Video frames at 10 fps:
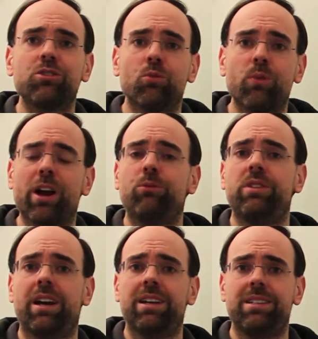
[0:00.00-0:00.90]
around
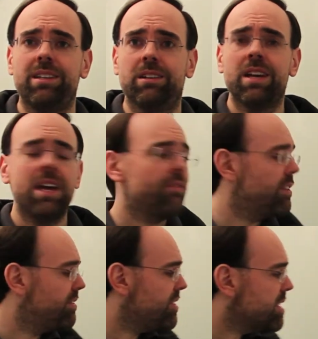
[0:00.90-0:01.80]
the idea
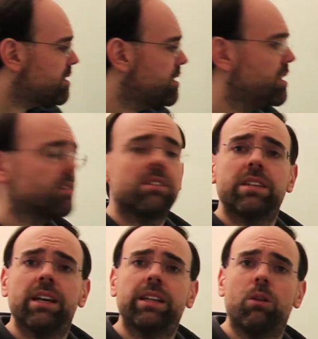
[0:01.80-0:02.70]
that this is the
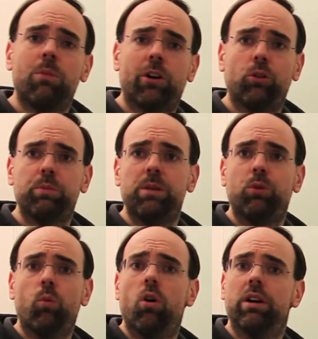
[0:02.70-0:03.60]
scale-out model people
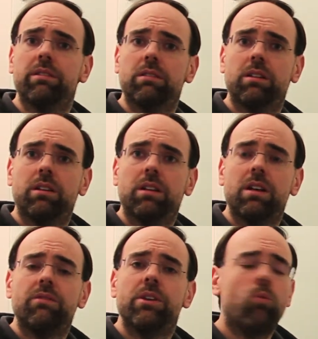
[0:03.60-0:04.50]
want.
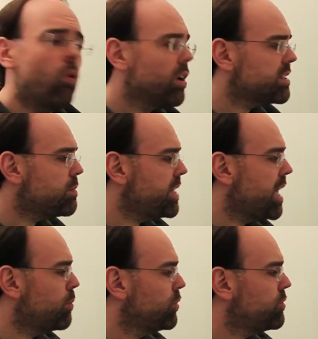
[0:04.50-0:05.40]
They want to be
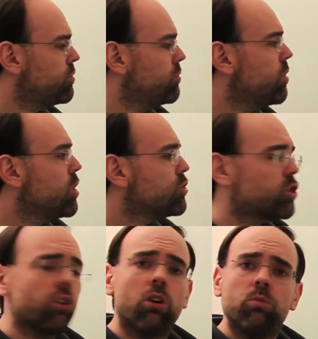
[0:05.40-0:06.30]
able to
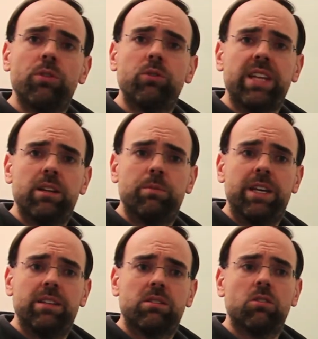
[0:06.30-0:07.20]
start with a
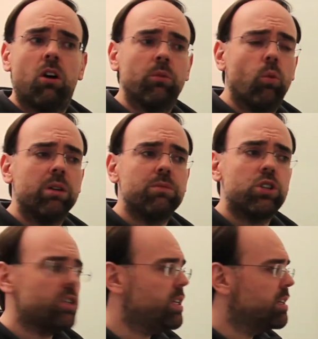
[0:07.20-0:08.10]
database on one
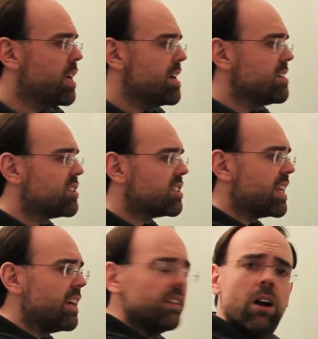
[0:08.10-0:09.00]
machine,
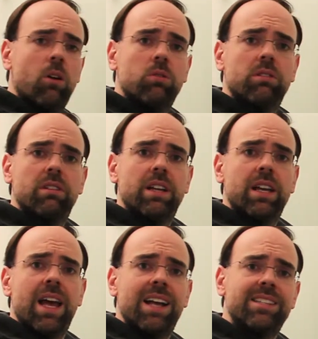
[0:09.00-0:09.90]
scale out
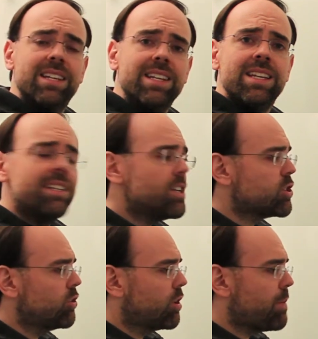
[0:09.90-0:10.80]
as they need
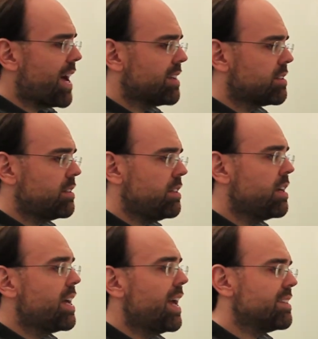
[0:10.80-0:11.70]
additional capacity,
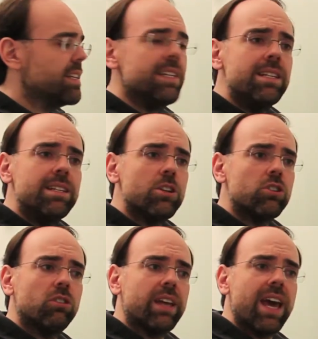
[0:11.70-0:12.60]
as they need
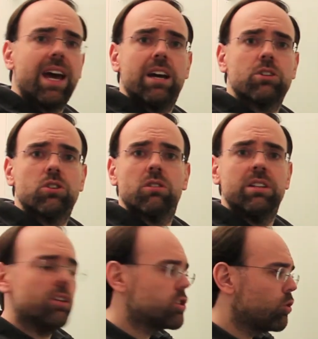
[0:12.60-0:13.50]
additional cache,
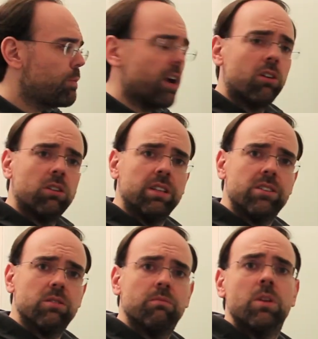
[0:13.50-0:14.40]
additional
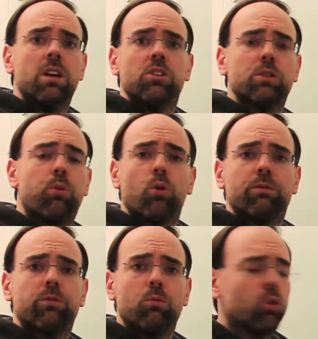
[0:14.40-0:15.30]
parallelism, support
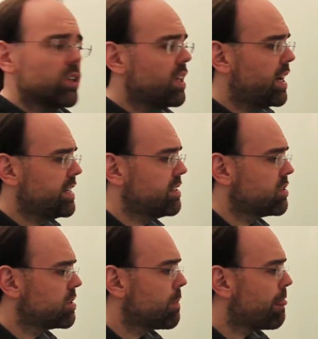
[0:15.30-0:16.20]
for more
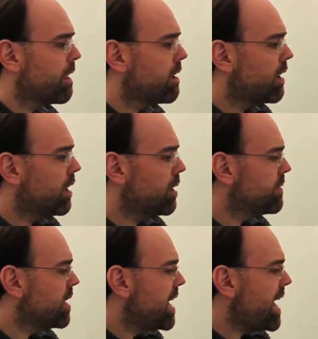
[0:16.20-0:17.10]
clients,
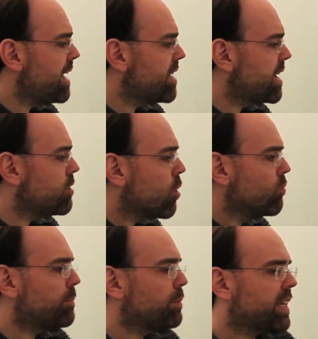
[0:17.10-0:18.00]
and that
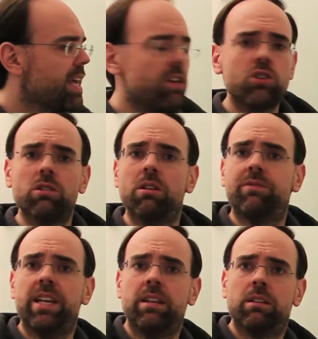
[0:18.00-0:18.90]
replication of
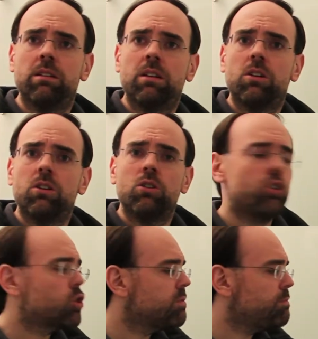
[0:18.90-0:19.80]
data
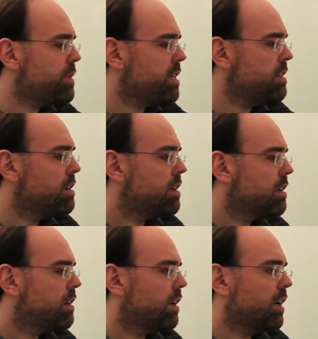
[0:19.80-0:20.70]
shouldn't be
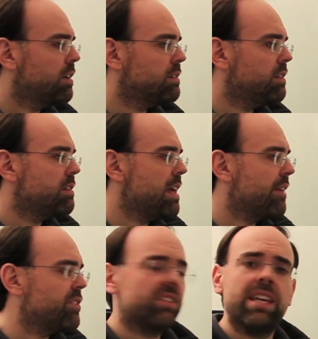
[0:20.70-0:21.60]
at
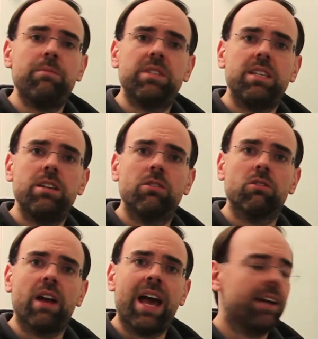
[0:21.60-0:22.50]
the same
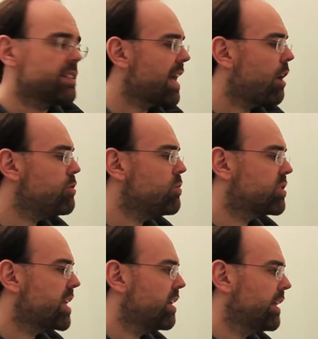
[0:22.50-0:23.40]
tier as how you
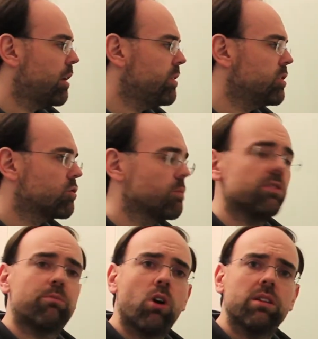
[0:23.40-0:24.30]
scale out in terms
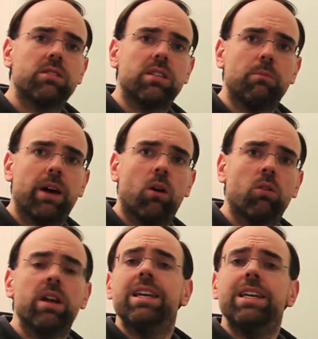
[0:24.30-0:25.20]
of processing power.
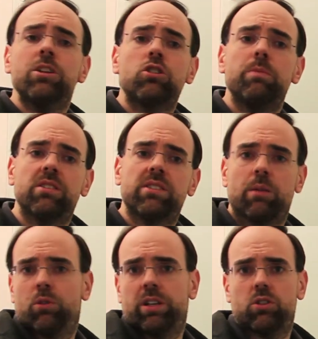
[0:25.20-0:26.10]
It should be a
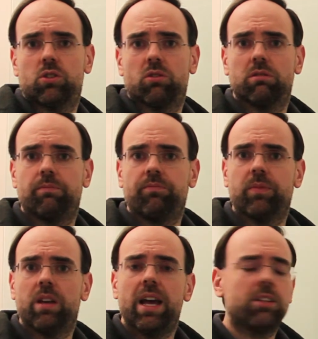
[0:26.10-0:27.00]
separate concern.
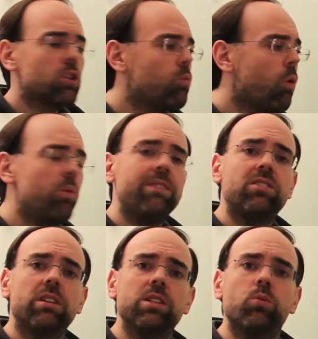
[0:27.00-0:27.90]
And so what we've
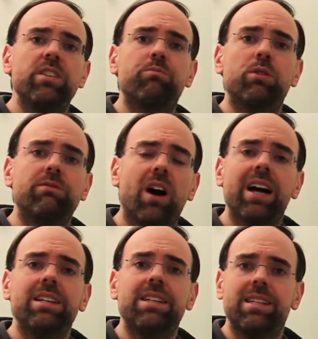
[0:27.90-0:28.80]
done is we've
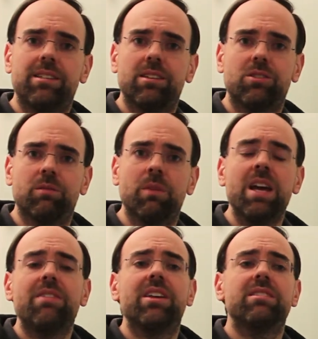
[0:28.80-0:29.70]
provided a system
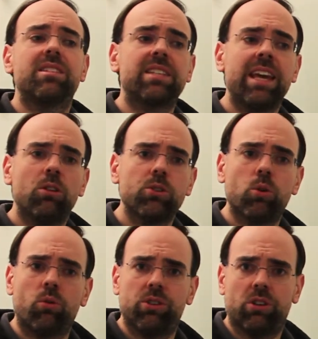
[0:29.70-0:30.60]
that scales
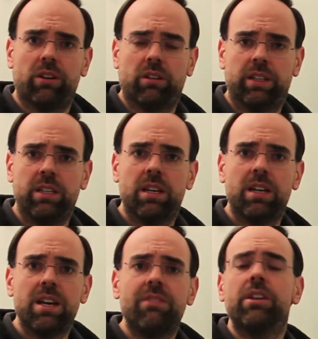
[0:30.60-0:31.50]
horizontally,
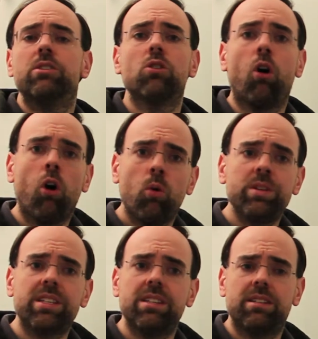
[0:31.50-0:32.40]
that is
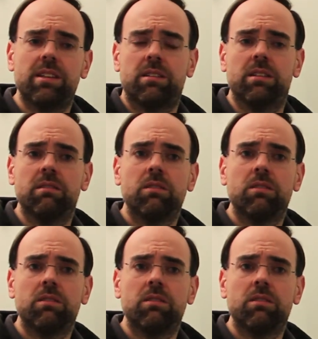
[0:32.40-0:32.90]
always consistent,